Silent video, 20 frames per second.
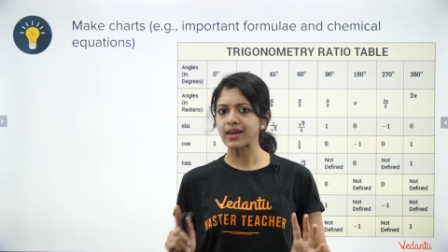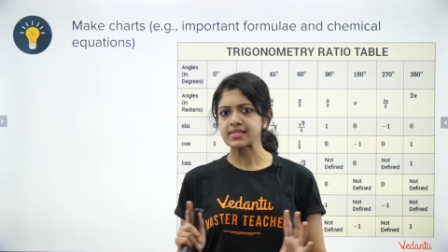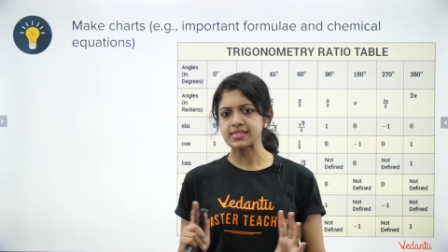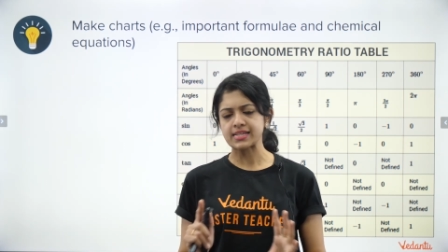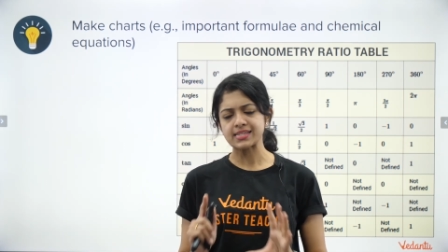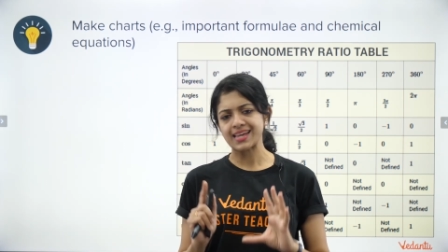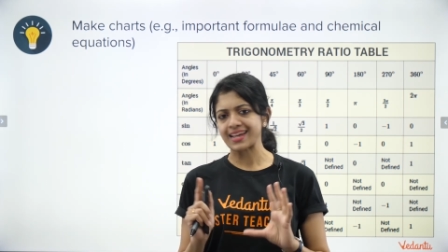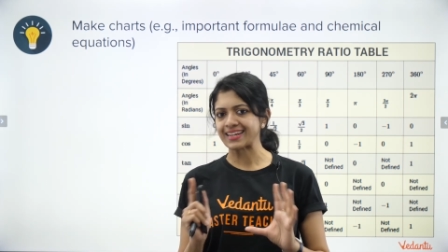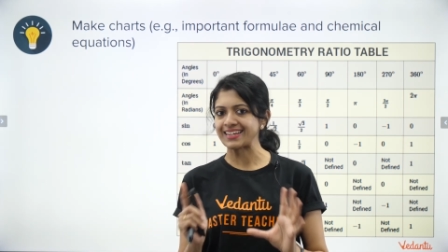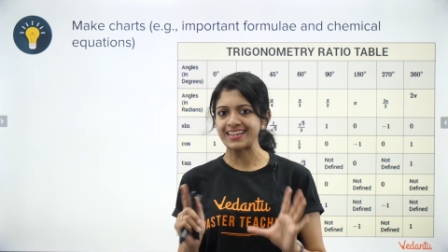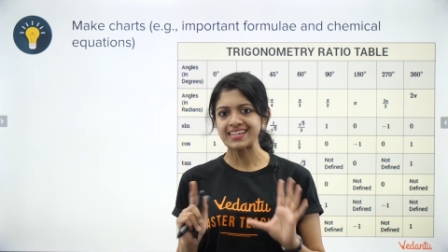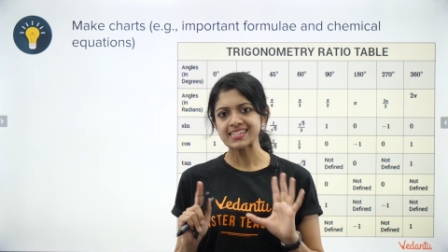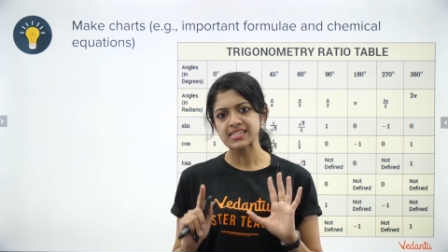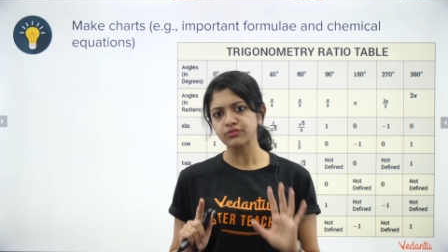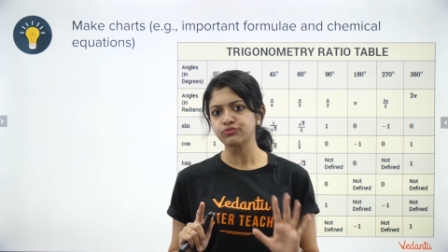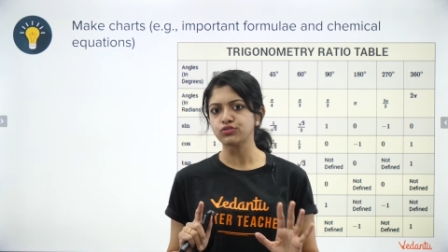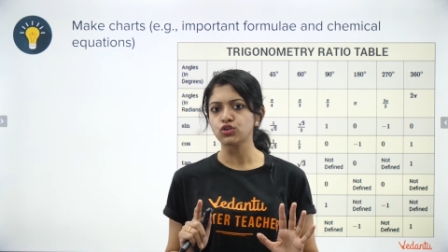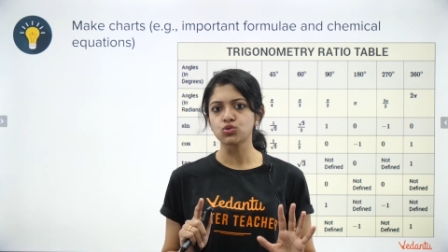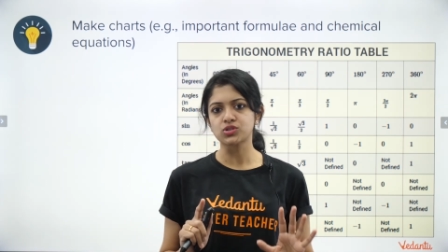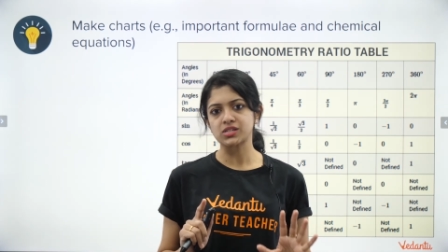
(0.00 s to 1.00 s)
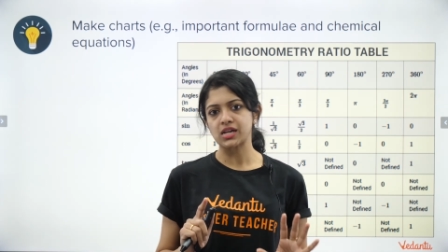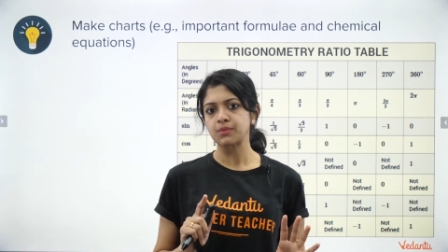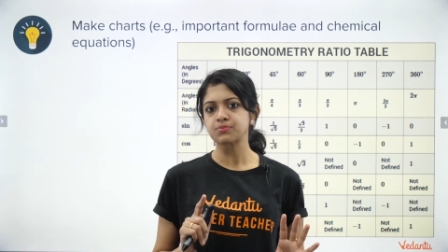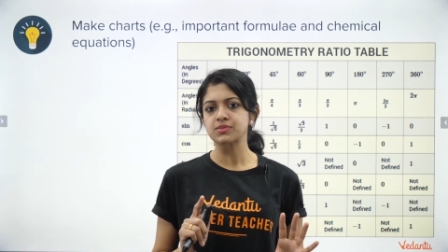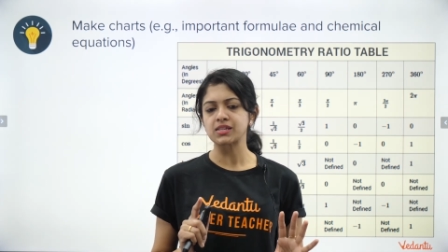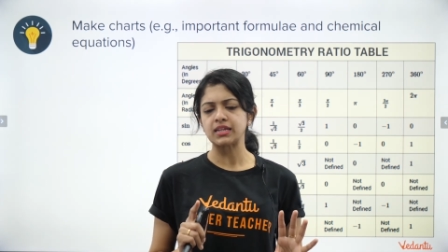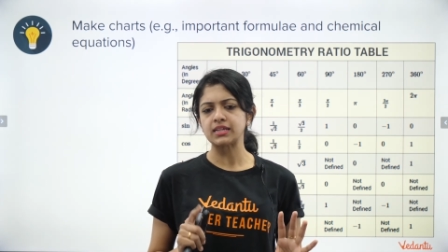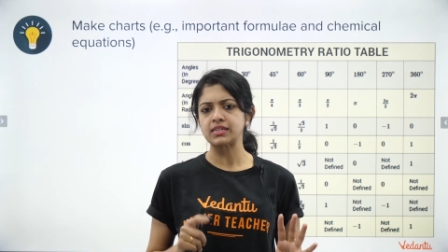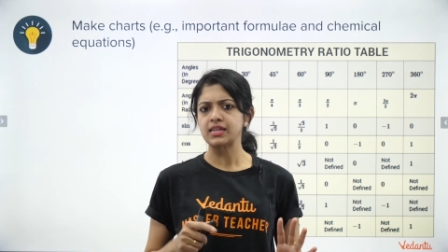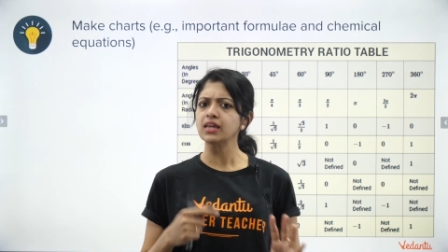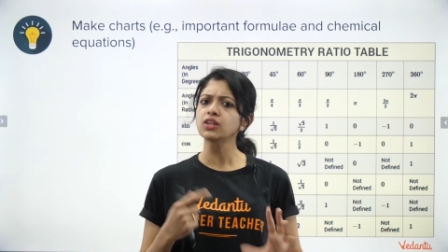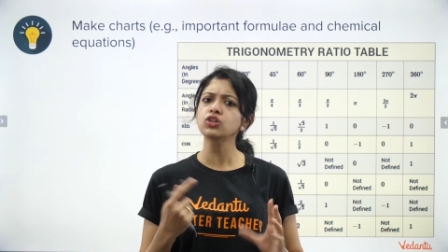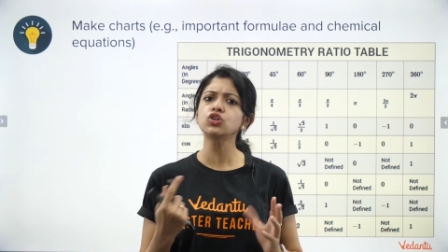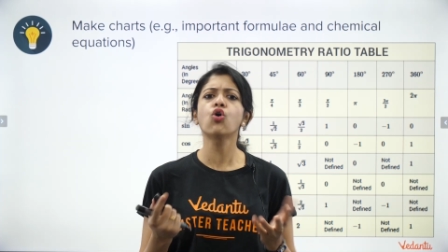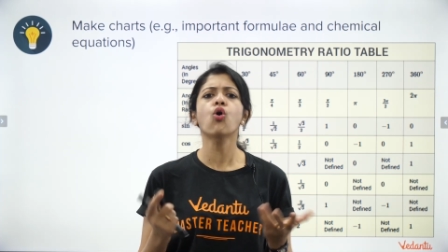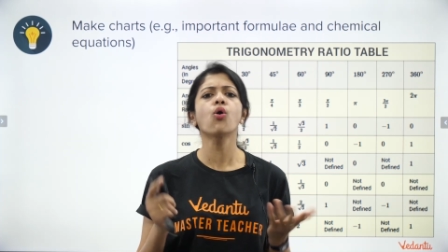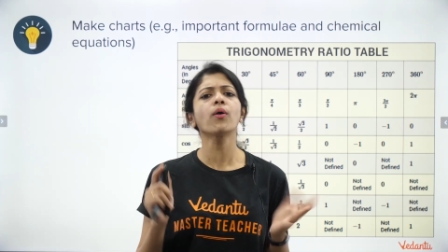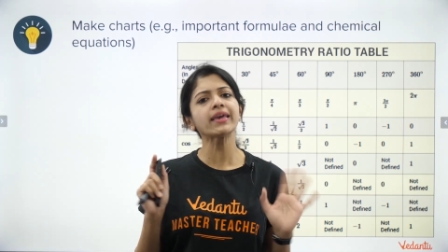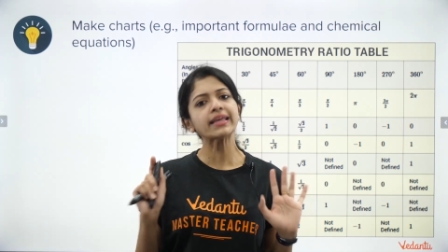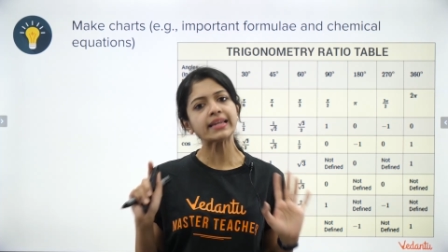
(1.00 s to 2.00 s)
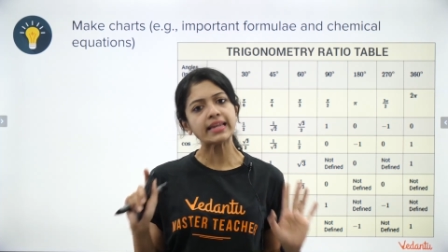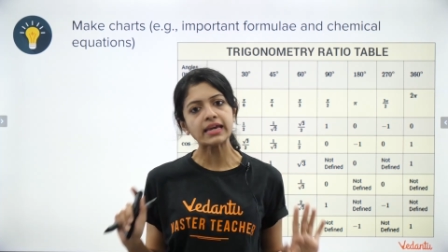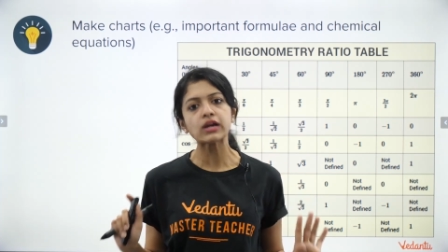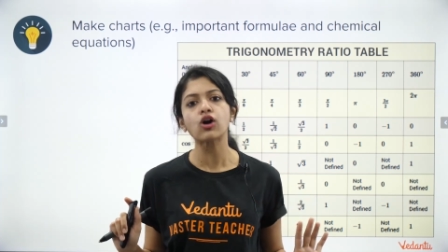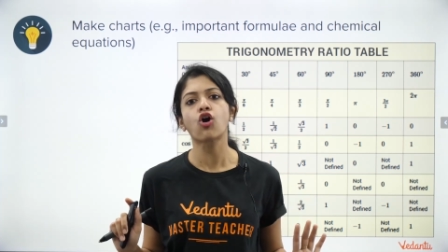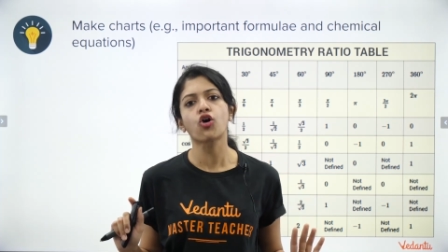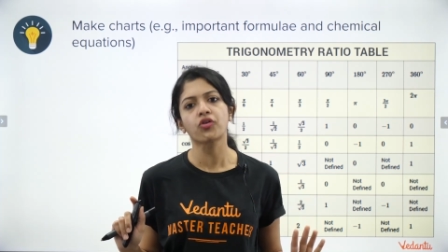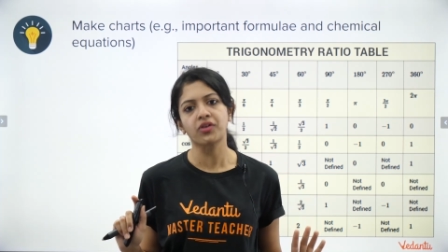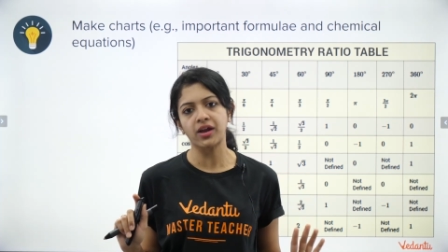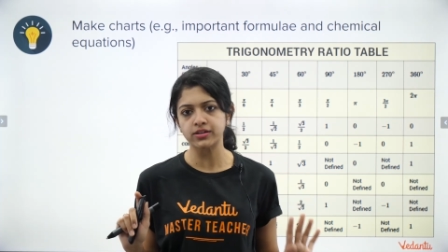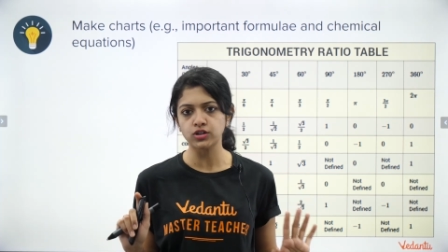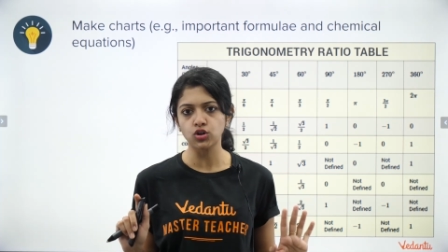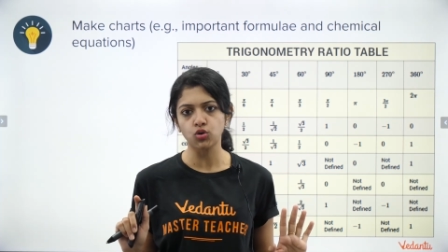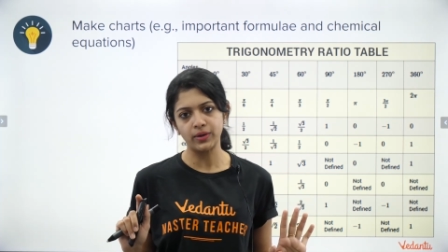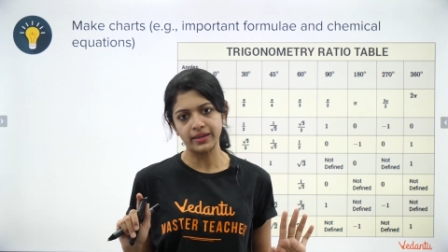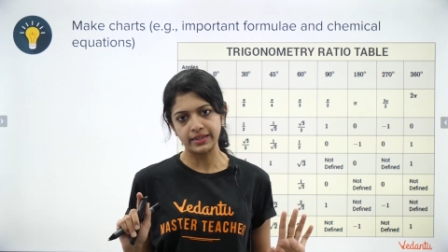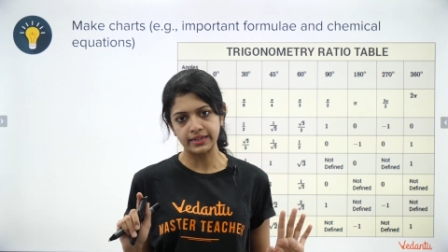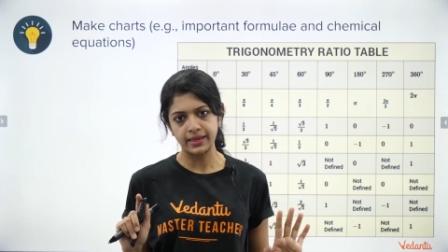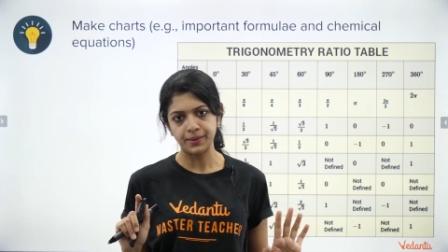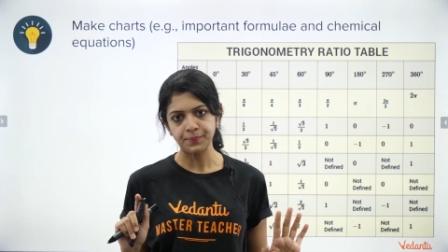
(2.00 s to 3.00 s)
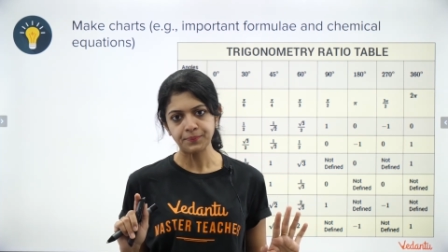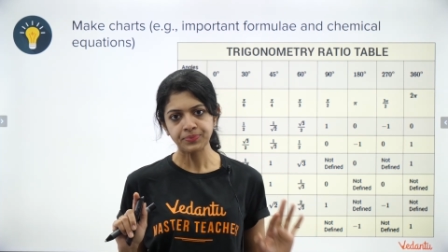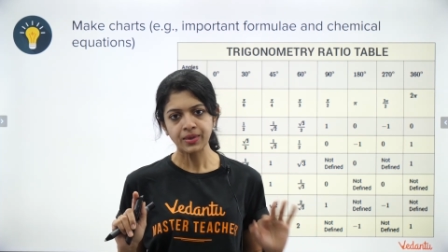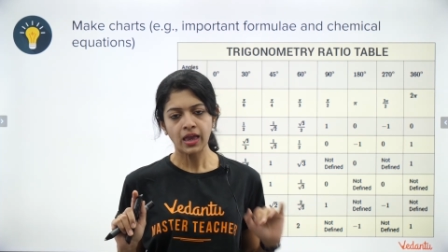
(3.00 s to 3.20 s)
at it at least a few times in a day, knowingly or unknowingly.